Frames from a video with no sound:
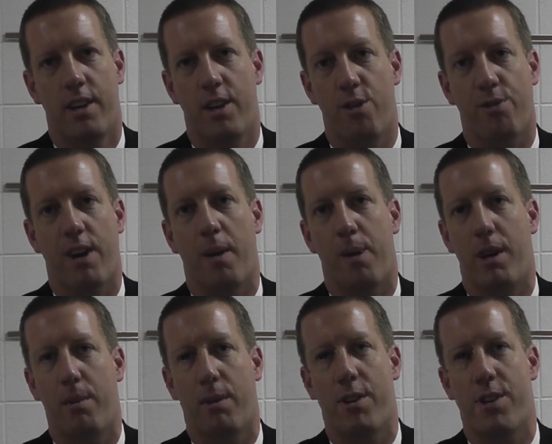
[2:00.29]
you've got to be
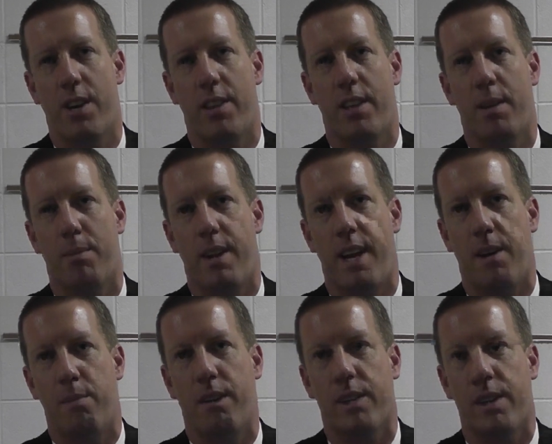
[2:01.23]
able to shut them
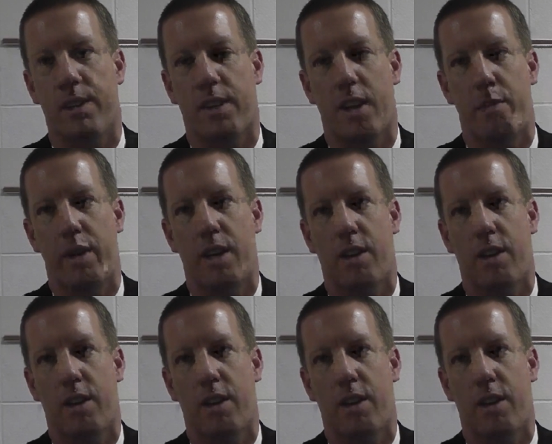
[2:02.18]
down, because it's going to be a